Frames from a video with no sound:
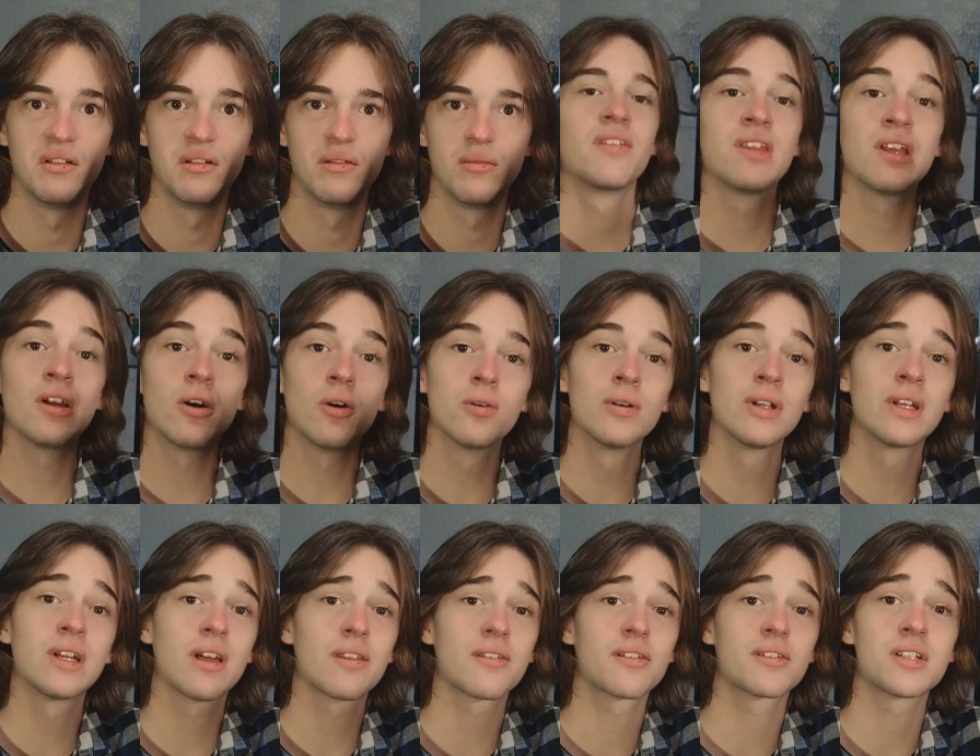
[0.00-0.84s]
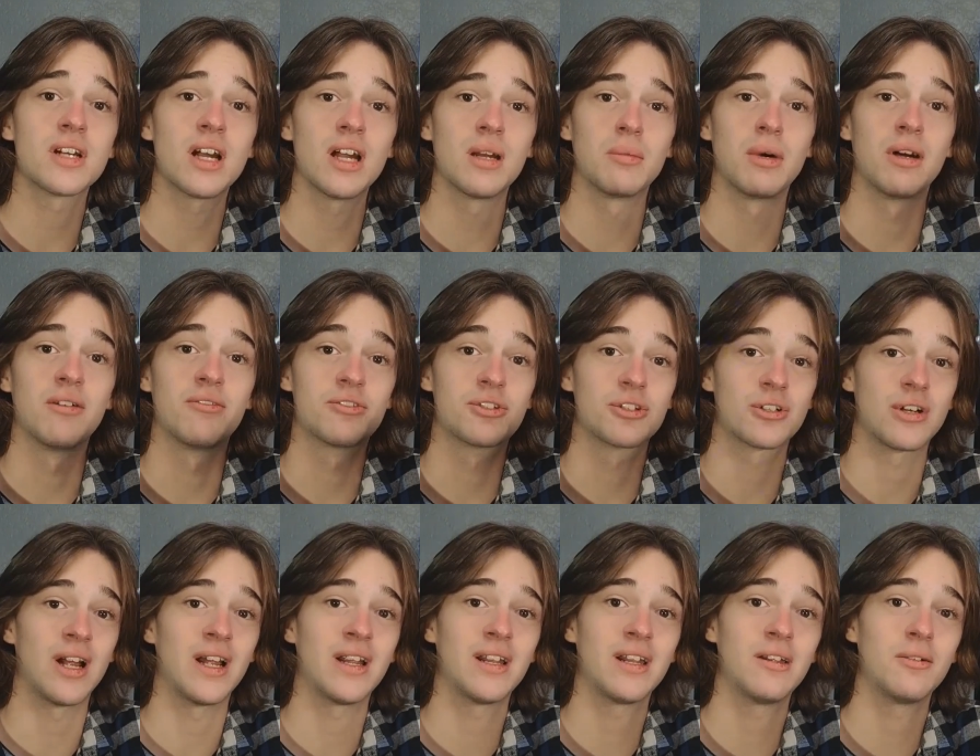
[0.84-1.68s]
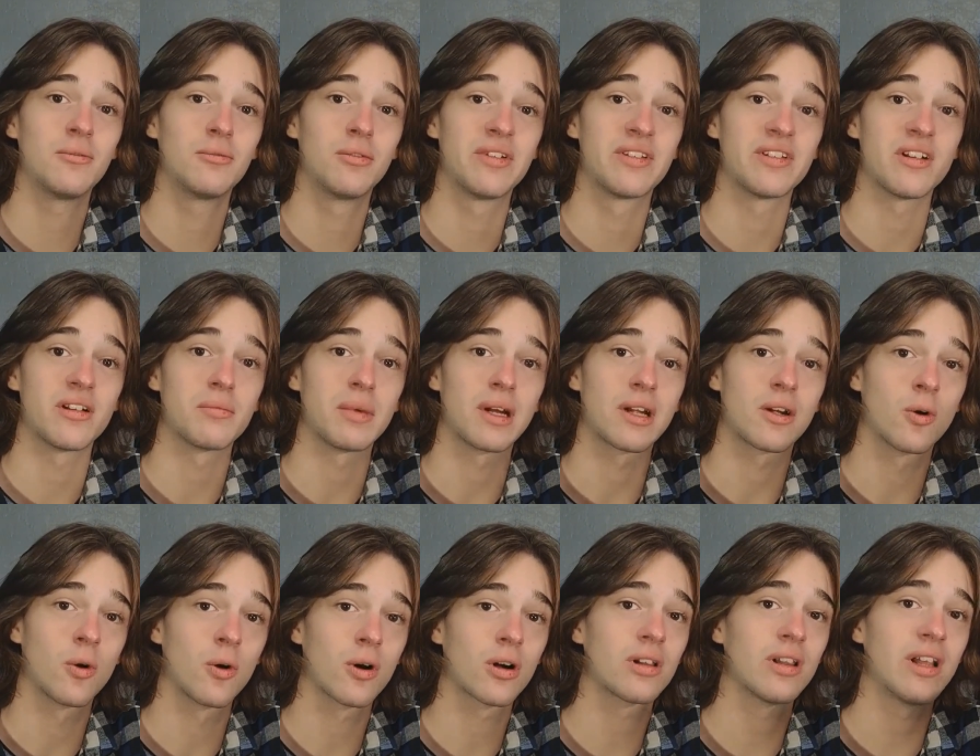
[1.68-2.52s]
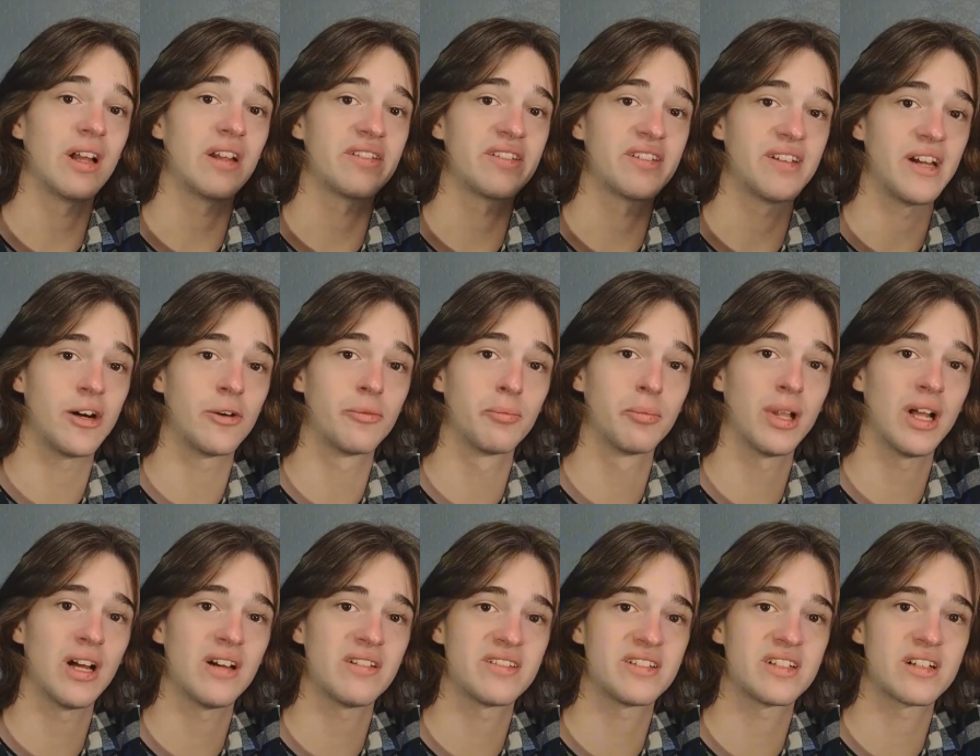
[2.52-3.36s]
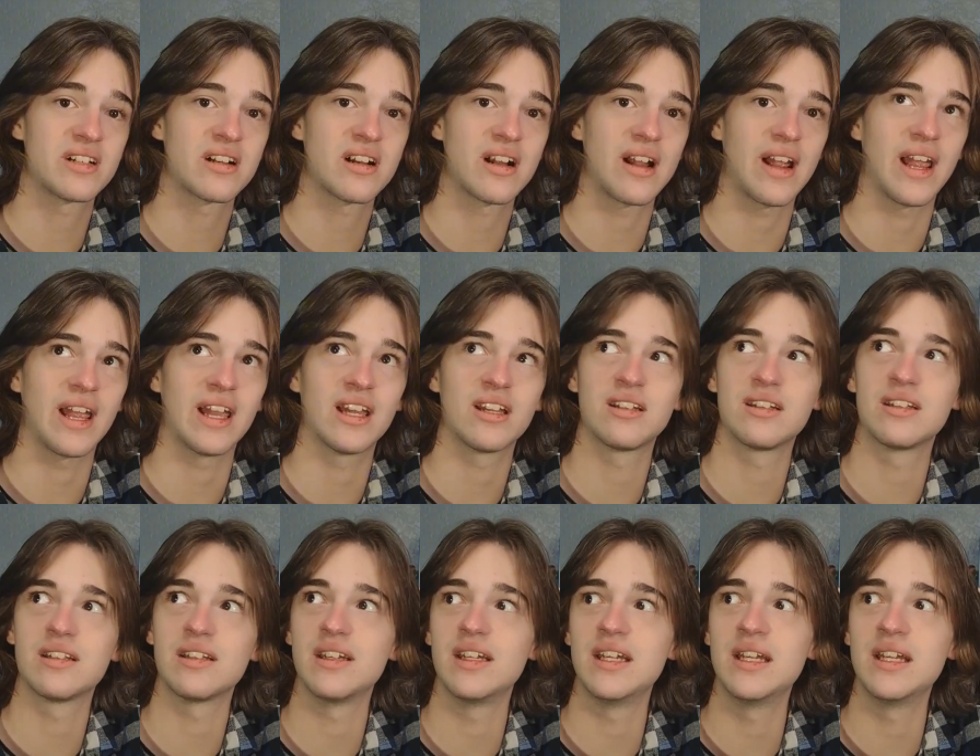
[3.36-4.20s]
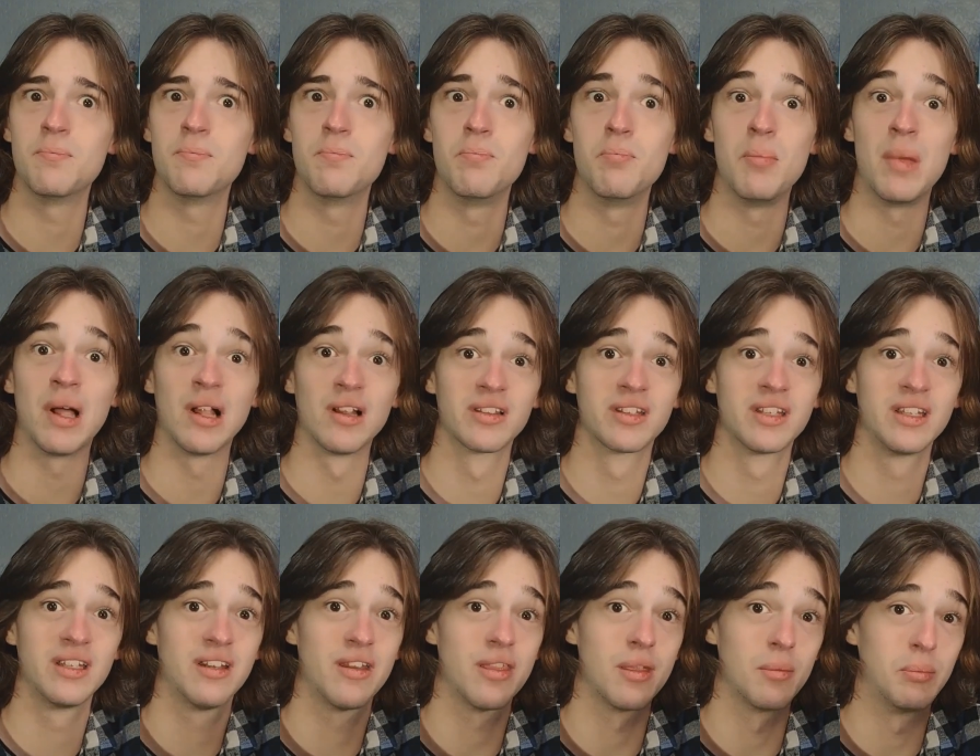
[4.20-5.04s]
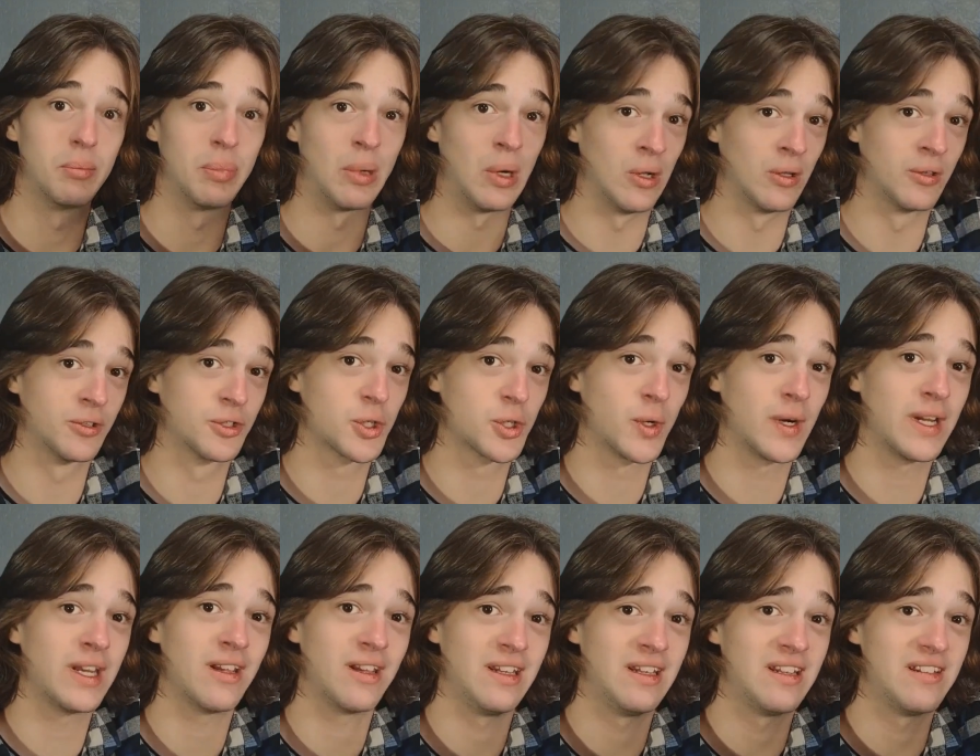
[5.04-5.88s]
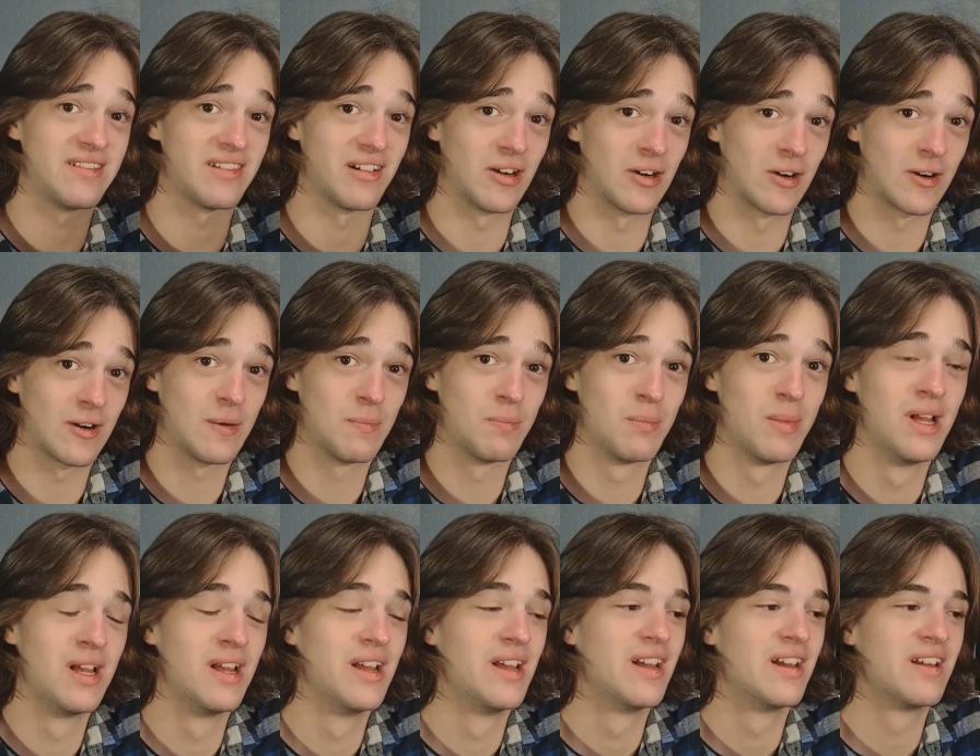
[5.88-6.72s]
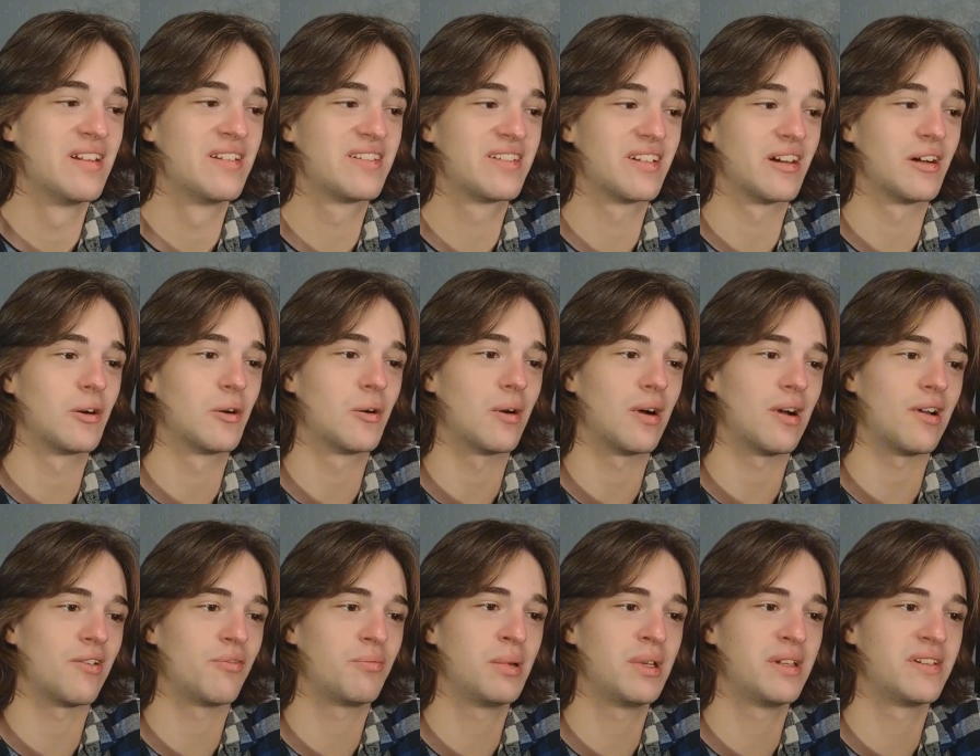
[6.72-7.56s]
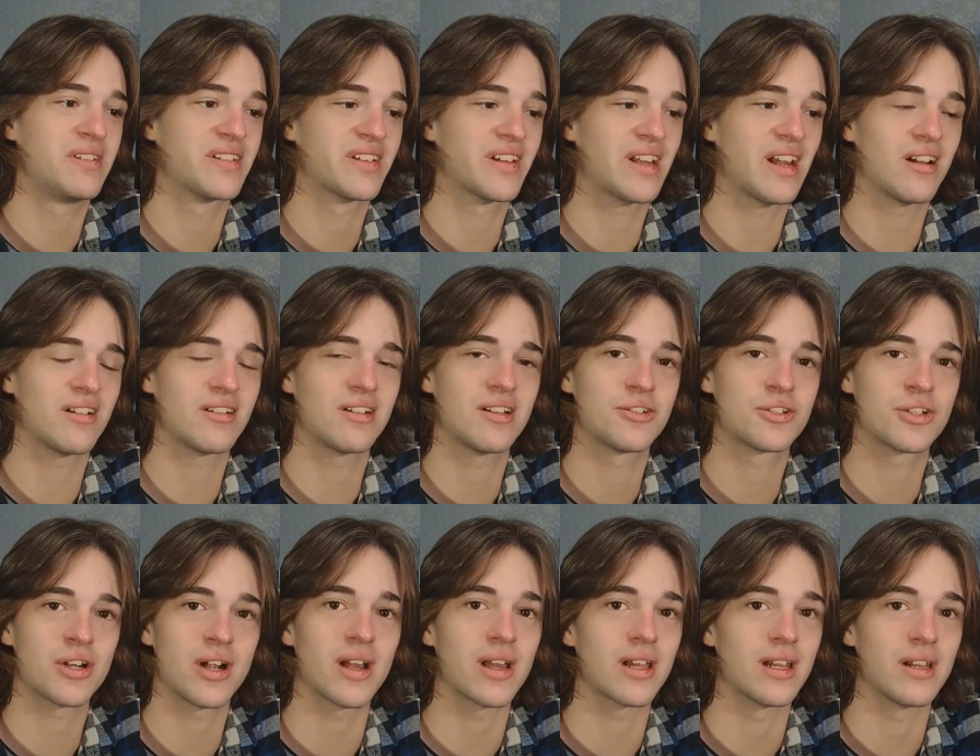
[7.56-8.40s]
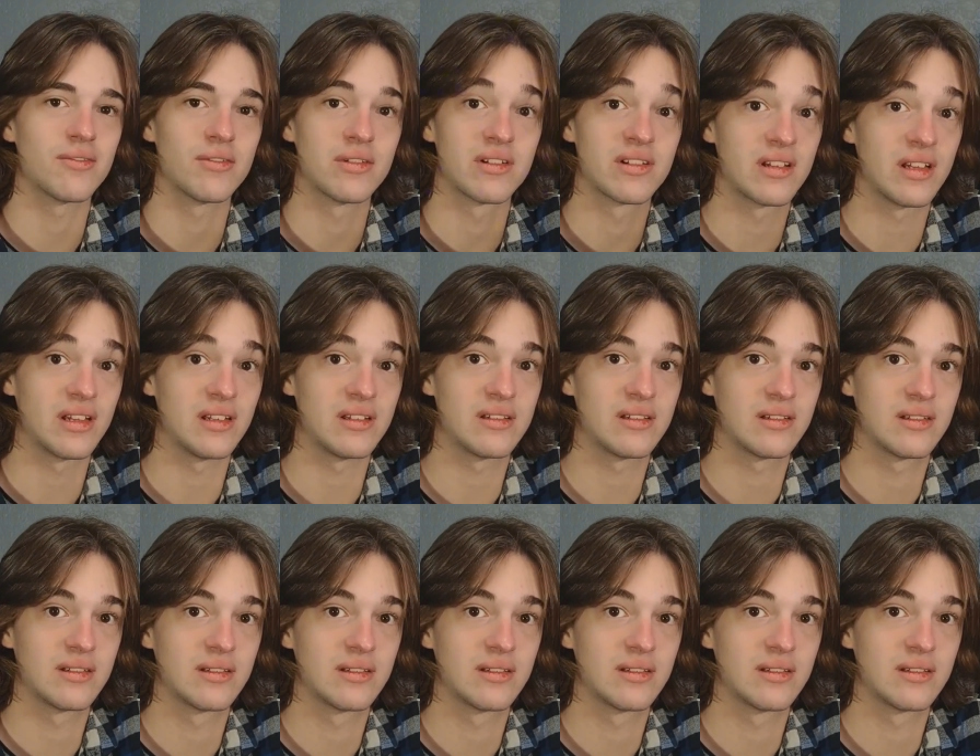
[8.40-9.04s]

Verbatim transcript: The only other time I've tried it was on my core class Sound Blaster, and it melted the ball joint in his arm, so I've been scared to try it ever since.